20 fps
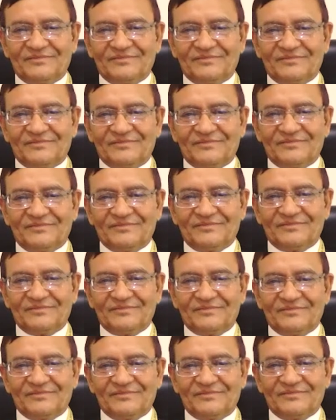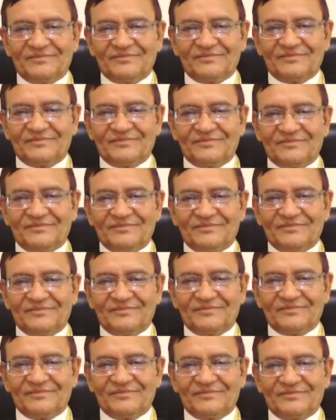
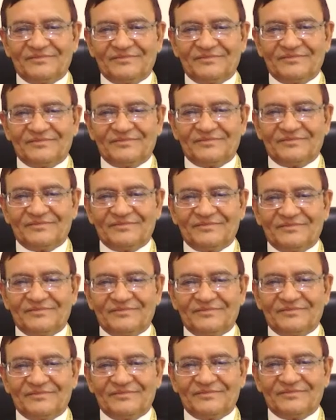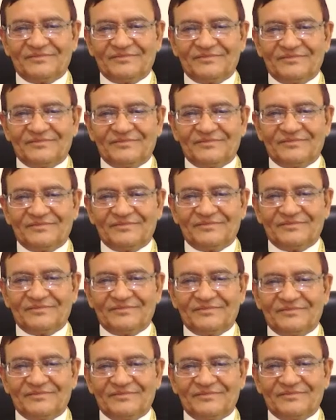
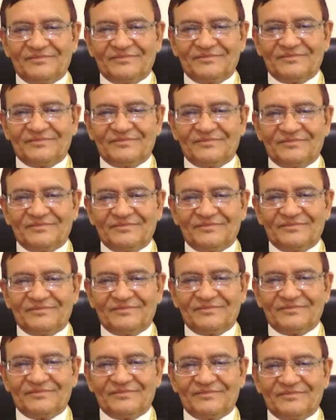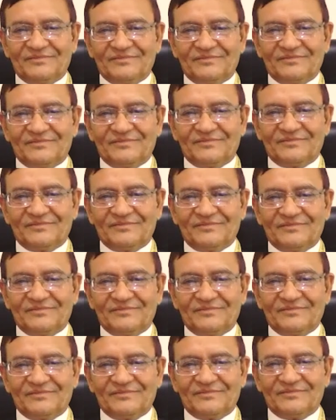
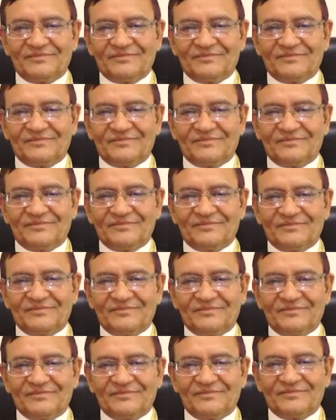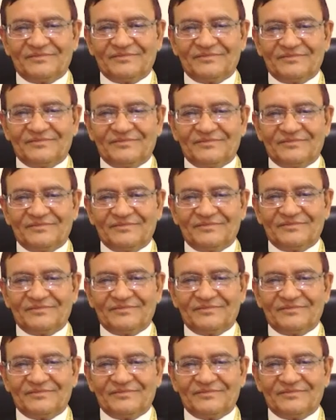(silence)